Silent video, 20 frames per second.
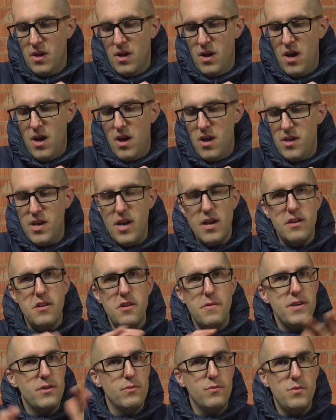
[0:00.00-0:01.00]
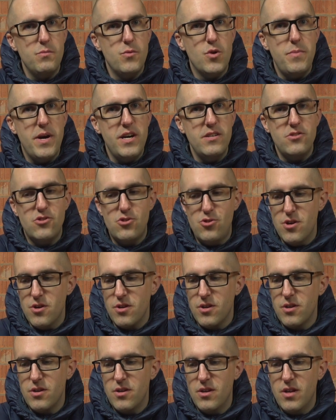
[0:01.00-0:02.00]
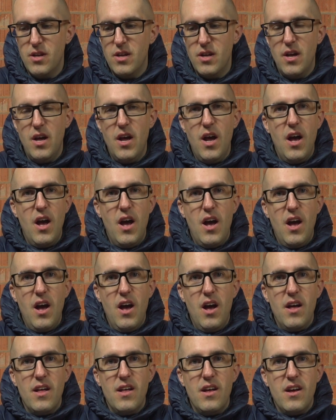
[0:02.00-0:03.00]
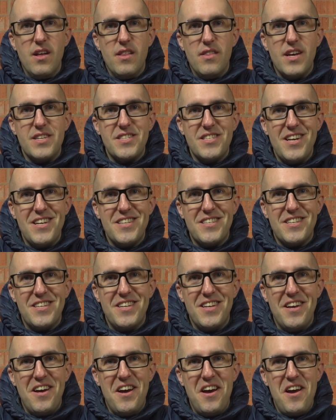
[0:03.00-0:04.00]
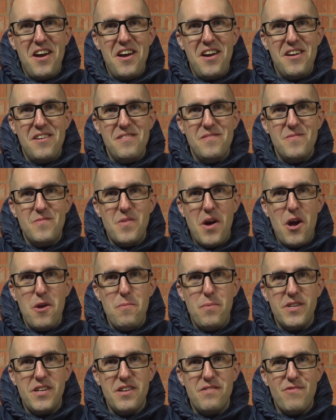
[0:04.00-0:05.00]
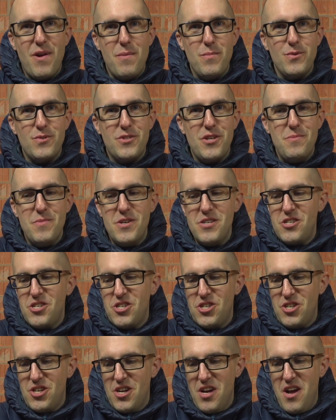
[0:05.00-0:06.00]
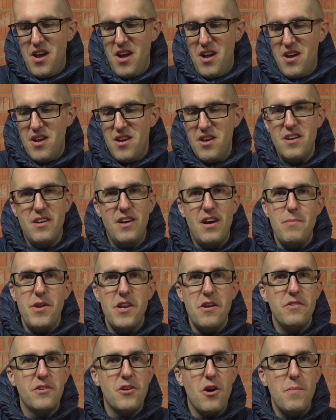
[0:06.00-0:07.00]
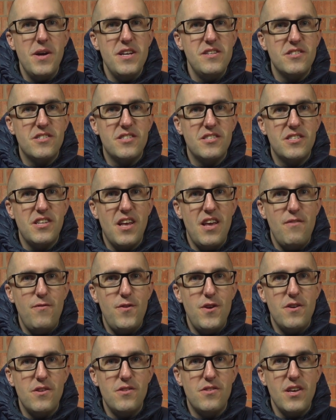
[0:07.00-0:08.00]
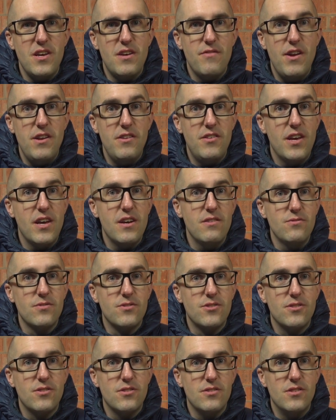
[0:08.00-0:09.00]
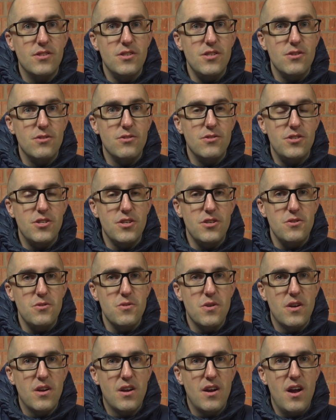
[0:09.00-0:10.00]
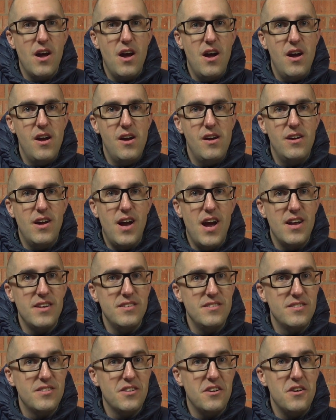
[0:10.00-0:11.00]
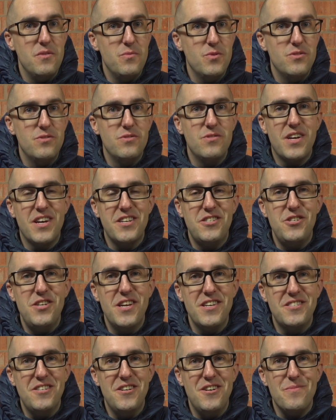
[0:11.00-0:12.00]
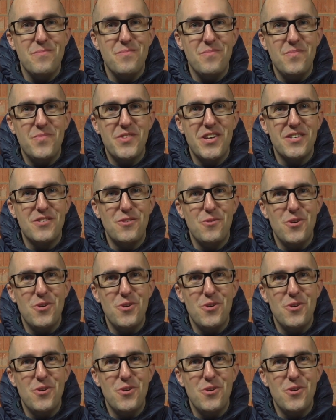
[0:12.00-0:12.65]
Yeah, and you end up with a more balanced truck. That's that. I hope I didn't ramble too much. Let me know in the comments if you can think of anything else that you could do. And I will catch you next time. Thanks for